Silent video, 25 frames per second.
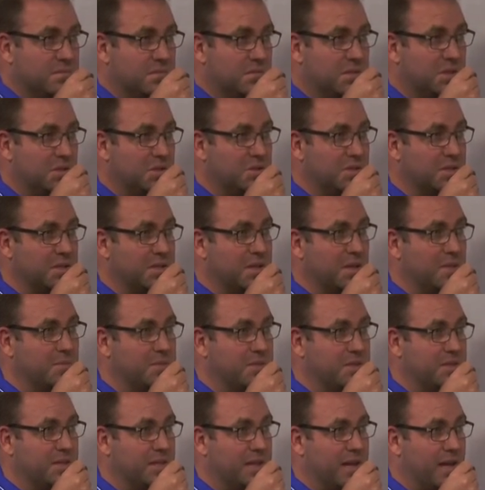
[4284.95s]
Usually come
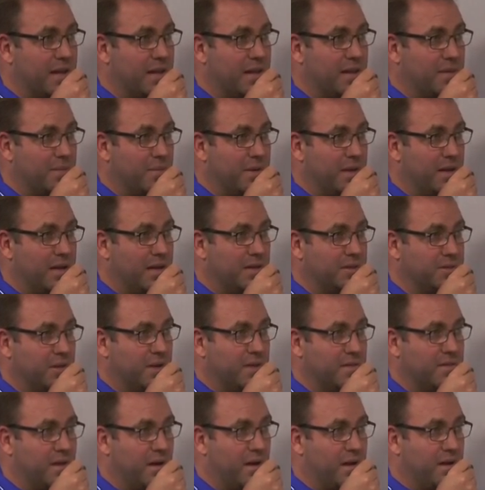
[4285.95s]
see a guy like me, and I try
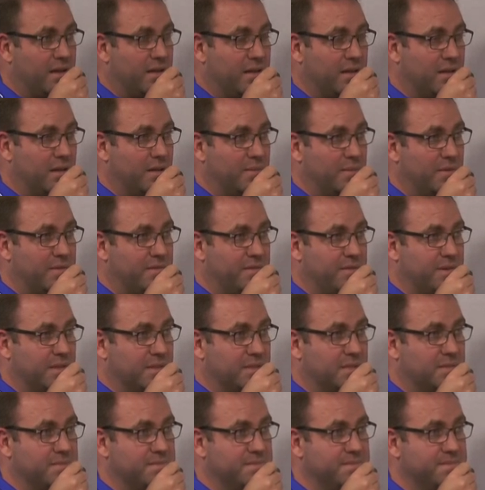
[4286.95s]
and talk you to let me
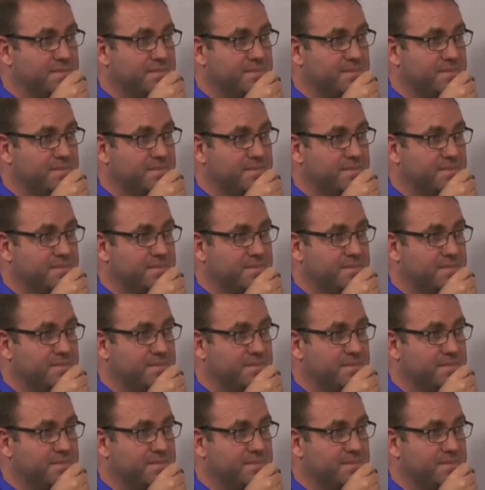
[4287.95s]
fix them.